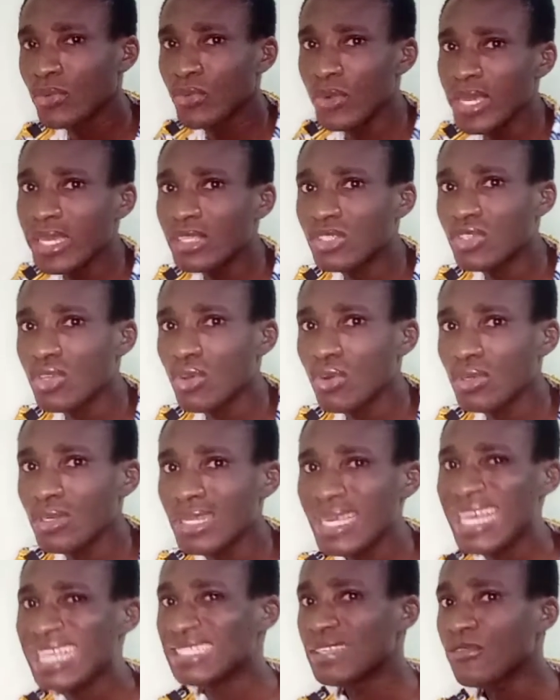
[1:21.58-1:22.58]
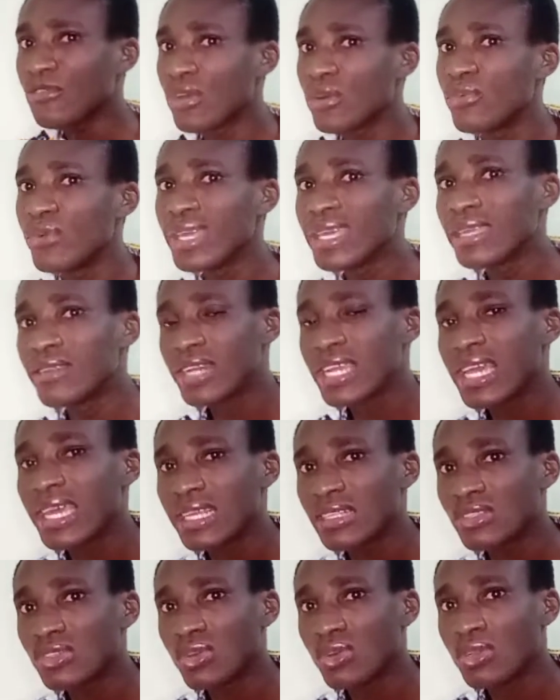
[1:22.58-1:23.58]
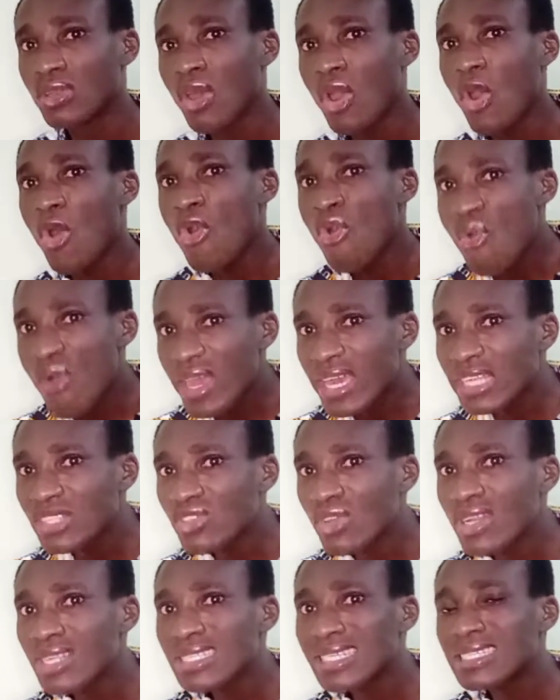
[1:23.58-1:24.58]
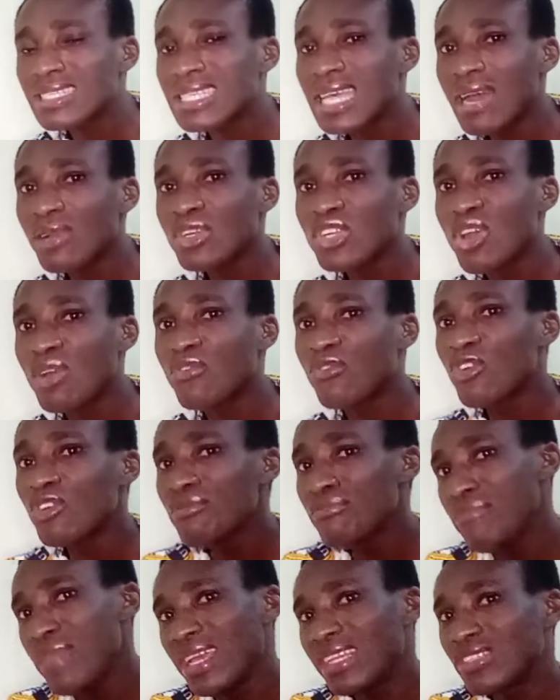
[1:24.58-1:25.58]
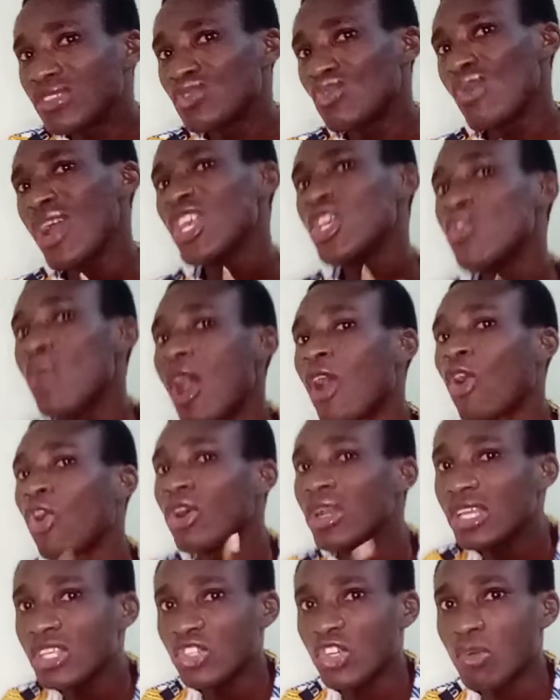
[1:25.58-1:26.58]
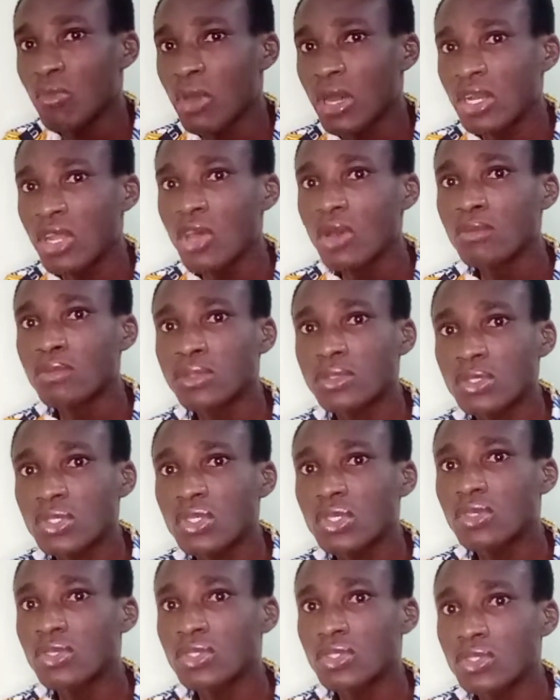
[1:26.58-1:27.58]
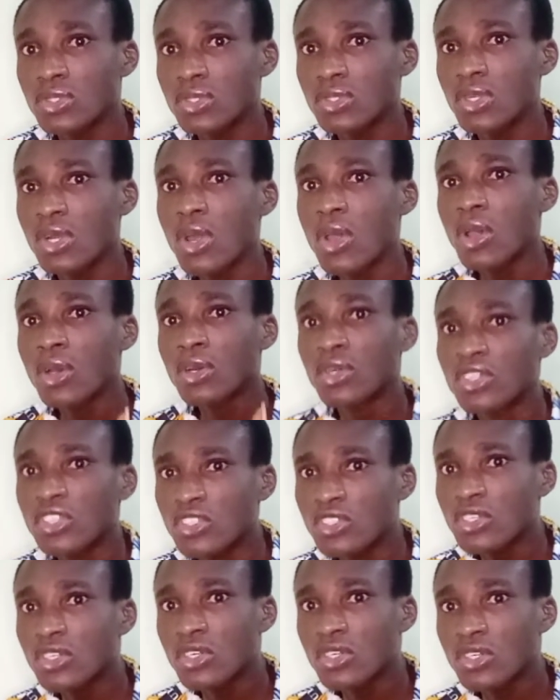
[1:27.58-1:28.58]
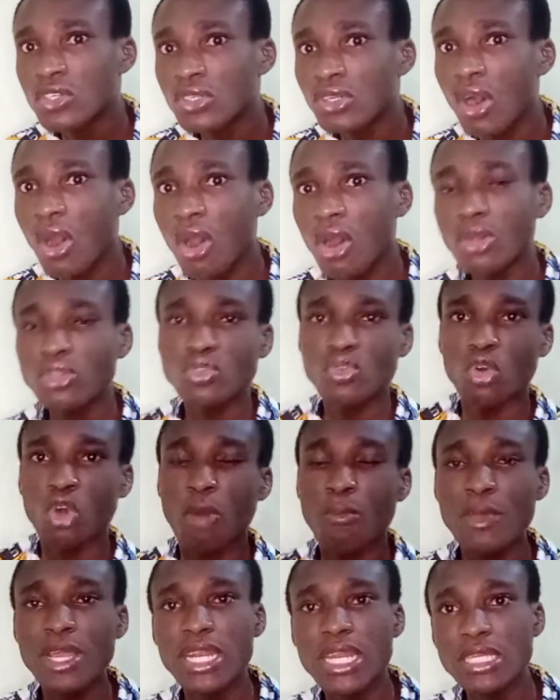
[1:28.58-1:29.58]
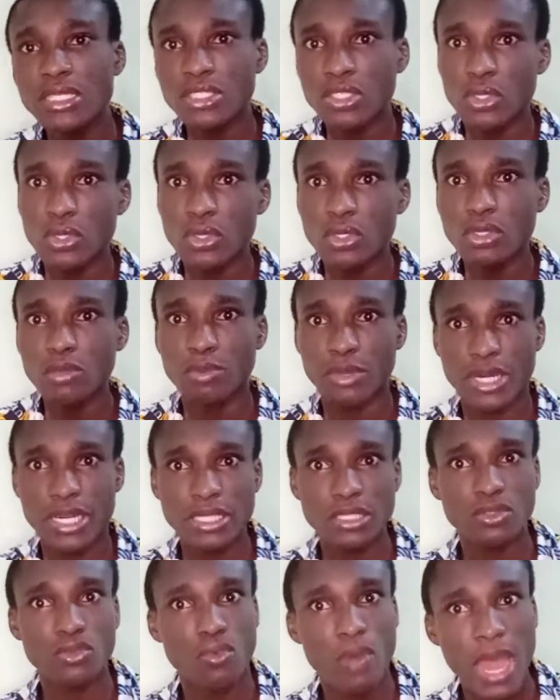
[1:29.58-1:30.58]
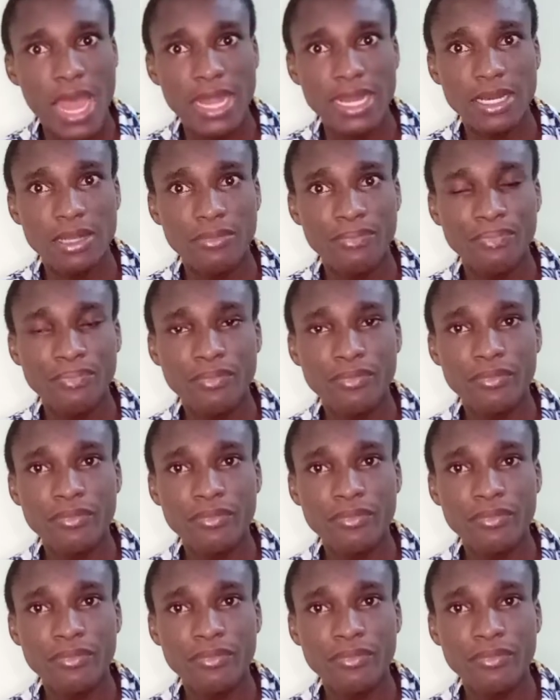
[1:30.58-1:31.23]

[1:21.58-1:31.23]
Ringtone is different from ringing tone. Ringing tone is the sound your phone makes when you are calling someone. Or to copy this tune, press 1.